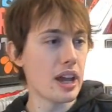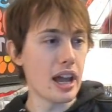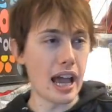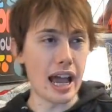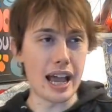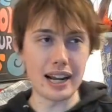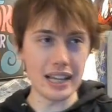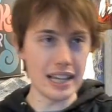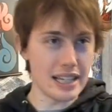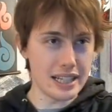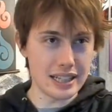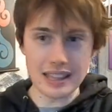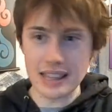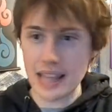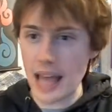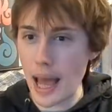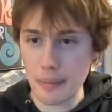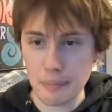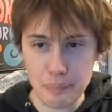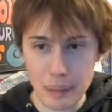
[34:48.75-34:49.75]
and eating
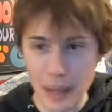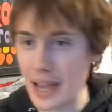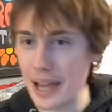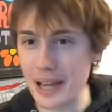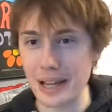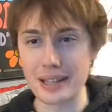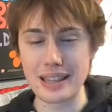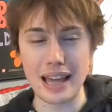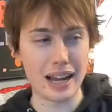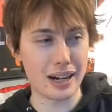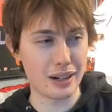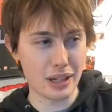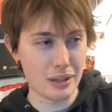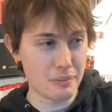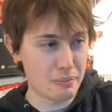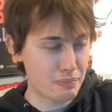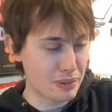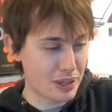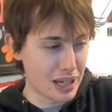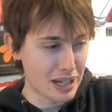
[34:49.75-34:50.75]
that pig that
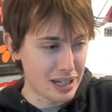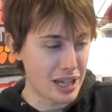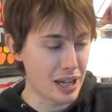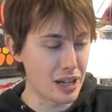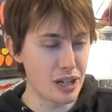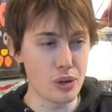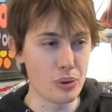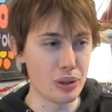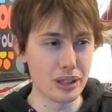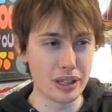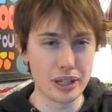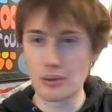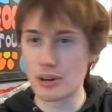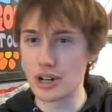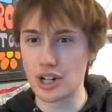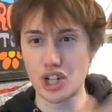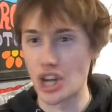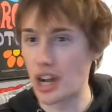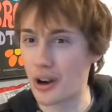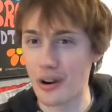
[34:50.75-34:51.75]
continually
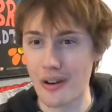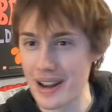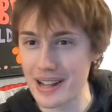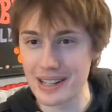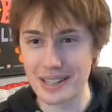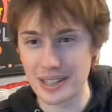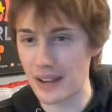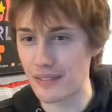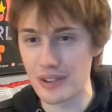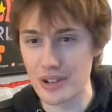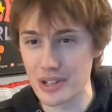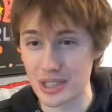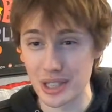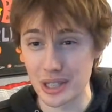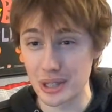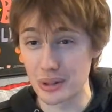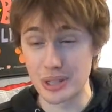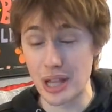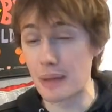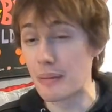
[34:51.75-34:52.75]
regenerates every
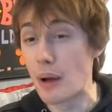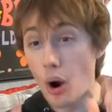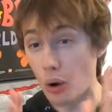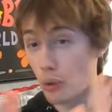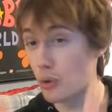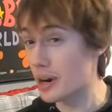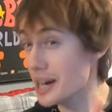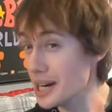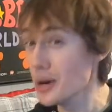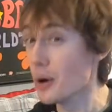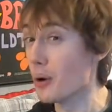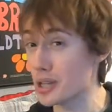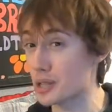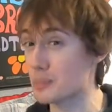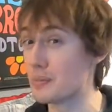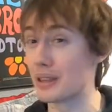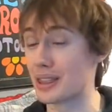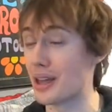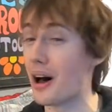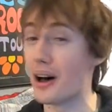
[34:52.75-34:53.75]
single time. Read Norse
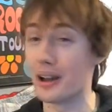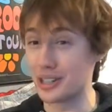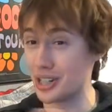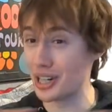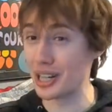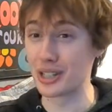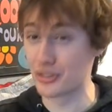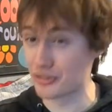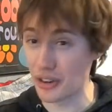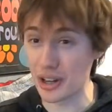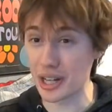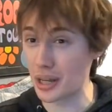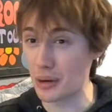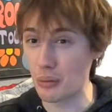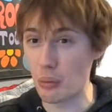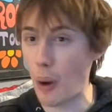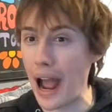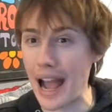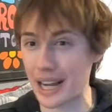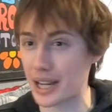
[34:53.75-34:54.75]
mythology. It's freaking
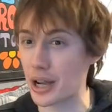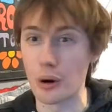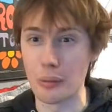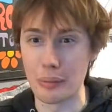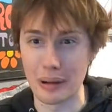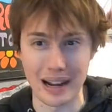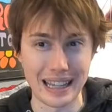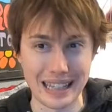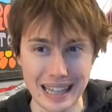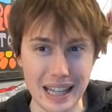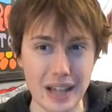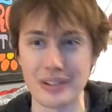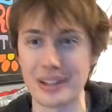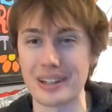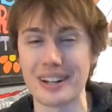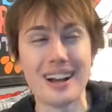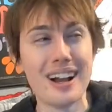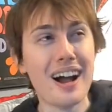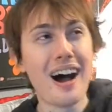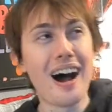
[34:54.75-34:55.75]
wacko, but I love it.
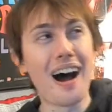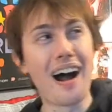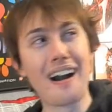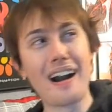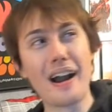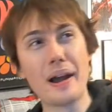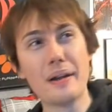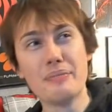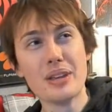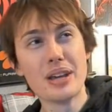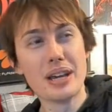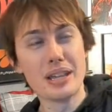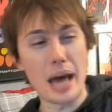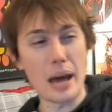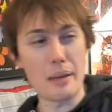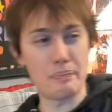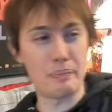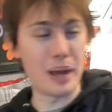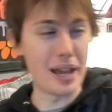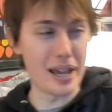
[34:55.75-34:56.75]
All right?
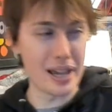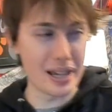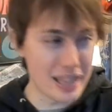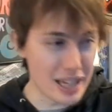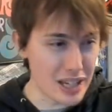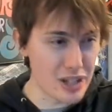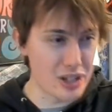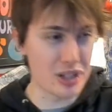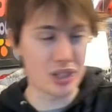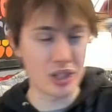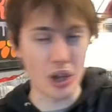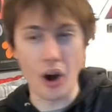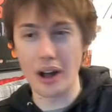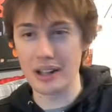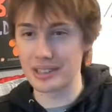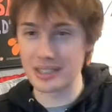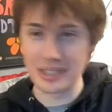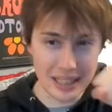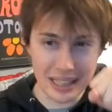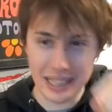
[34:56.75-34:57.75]
That pig that you just
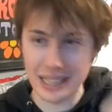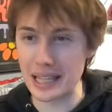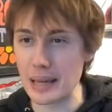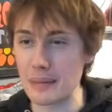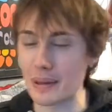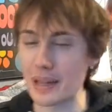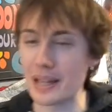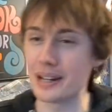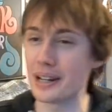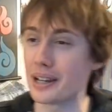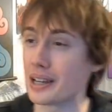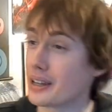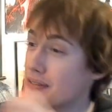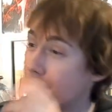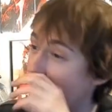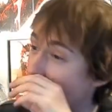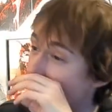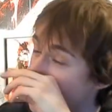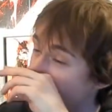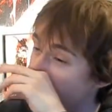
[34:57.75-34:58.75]
constantly keep eating in
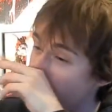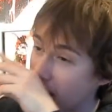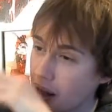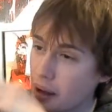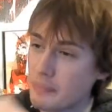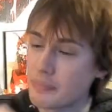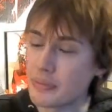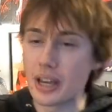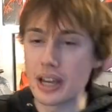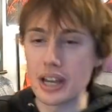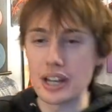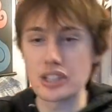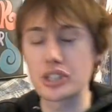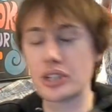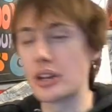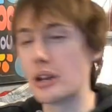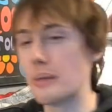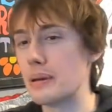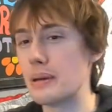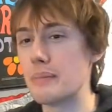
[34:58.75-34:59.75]
Valhalla. It's going to be